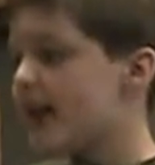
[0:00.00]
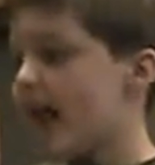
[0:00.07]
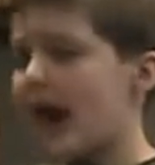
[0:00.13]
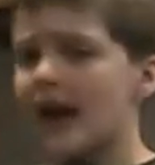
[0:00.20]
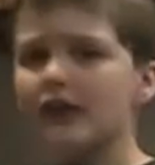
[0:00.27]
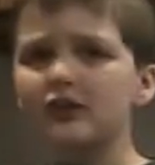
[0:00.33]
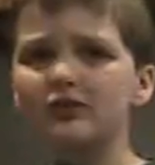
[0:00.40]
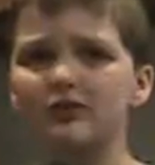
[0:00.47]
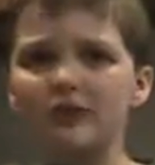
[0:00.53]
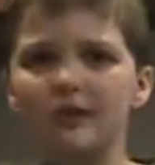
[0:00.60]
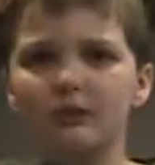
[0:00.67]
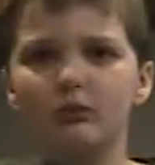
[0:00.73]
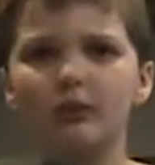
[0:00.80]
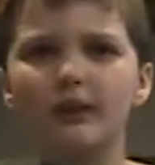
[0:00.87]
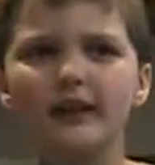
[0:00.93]

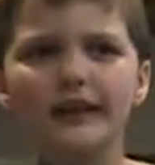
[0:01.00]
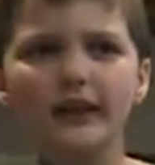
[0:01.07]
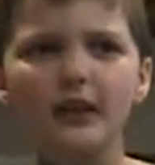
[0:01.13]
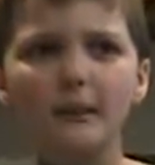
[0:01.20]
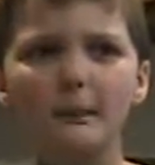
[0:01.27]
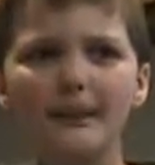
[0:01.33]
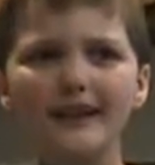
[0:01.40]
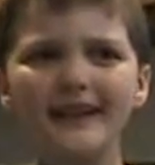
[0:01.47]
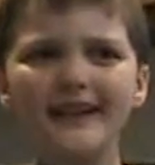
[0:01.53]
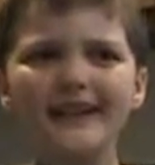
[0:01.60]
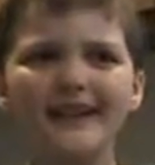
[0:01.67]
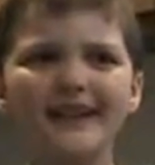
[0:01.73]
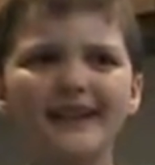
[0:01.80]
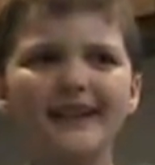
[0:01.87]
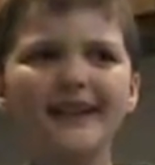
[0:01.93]
actually real
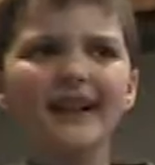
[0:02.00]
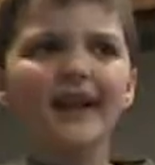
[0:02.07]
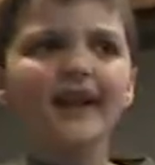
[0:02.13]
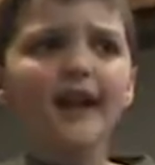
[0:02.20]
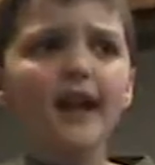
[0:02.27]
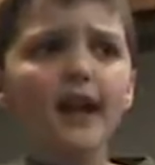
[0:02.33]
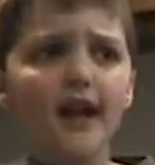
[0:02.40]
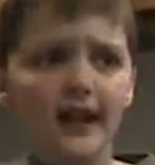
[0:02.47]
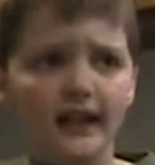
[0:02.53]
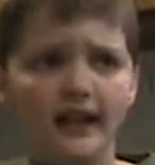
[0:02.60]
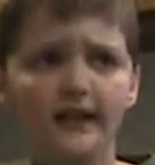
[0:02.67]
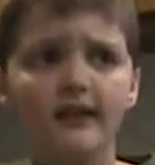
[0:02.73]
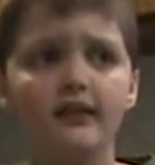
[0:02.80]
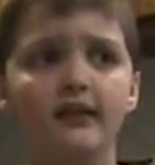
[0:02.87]
pea DNA.